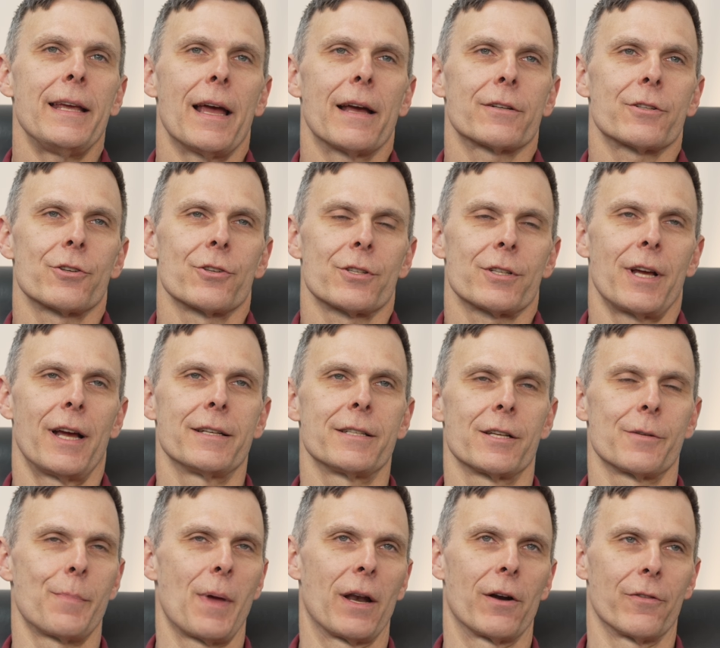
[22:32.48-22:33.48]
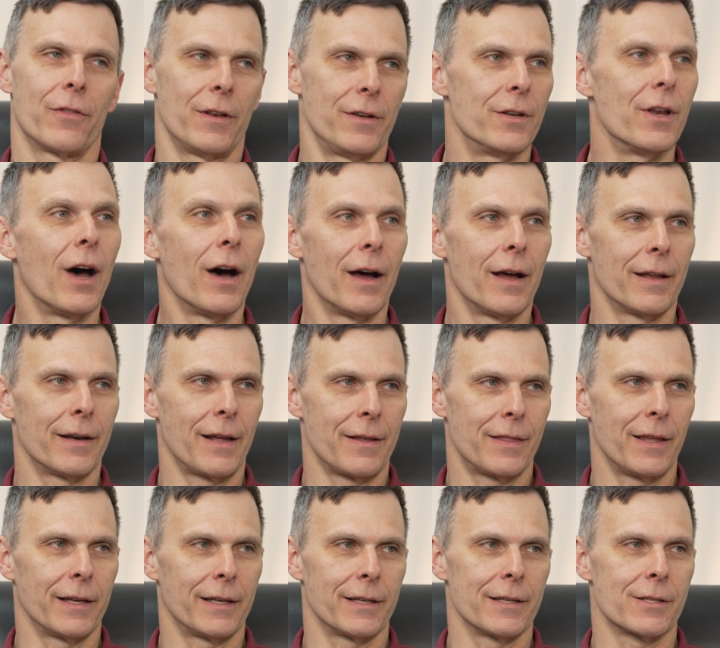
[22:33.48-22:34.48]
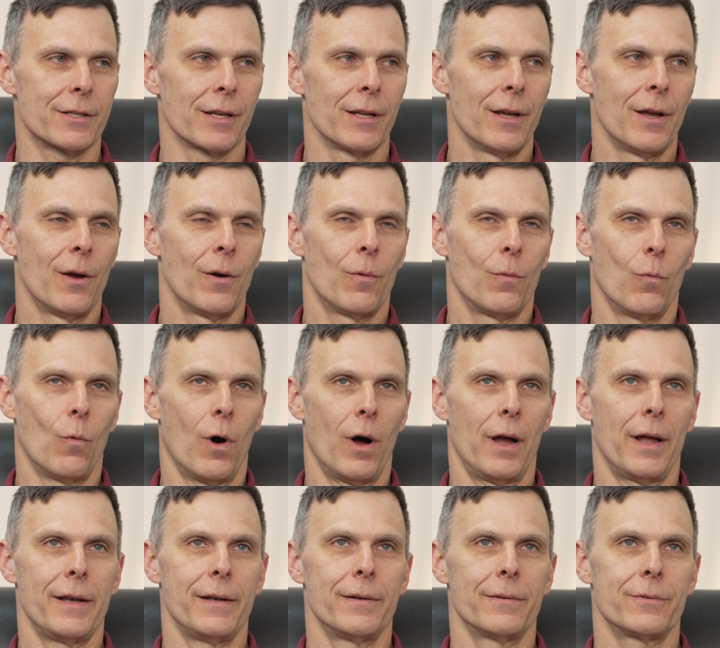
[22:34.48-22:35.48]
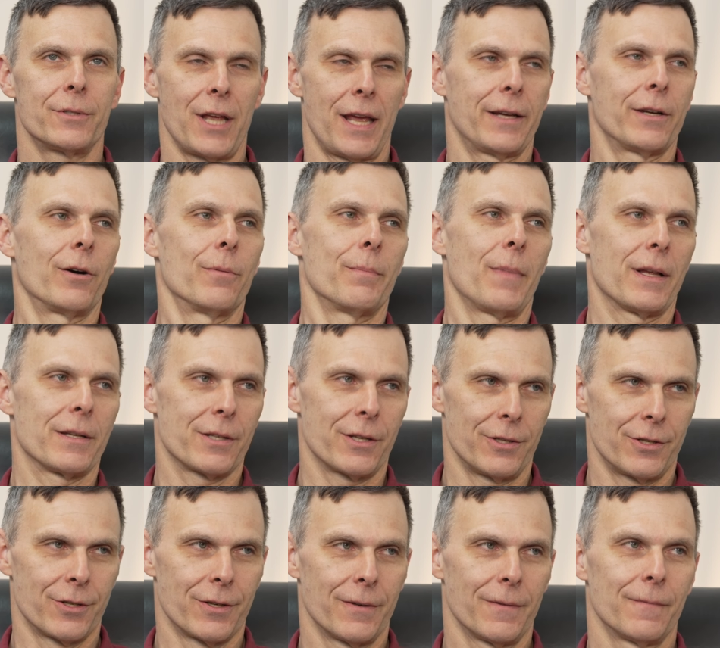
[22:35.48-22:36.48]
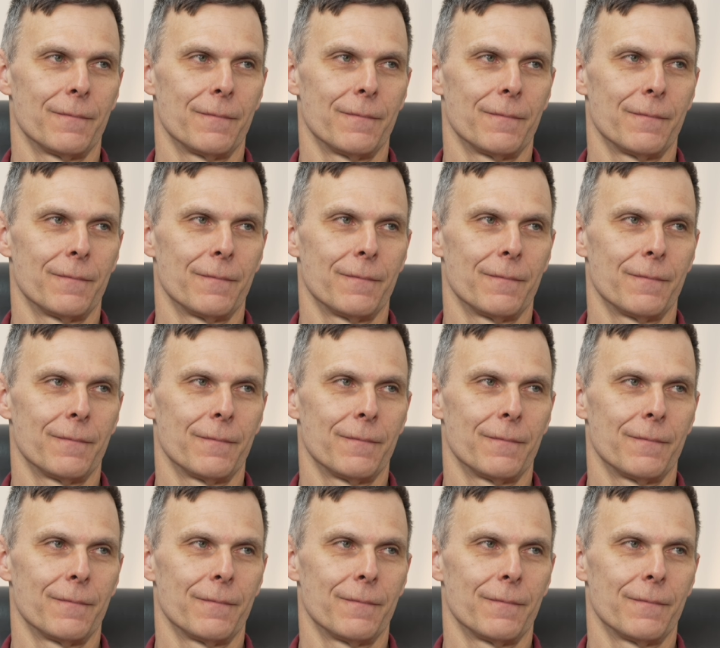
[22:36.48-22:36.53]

exercise is better than none, I think, is one take-home message.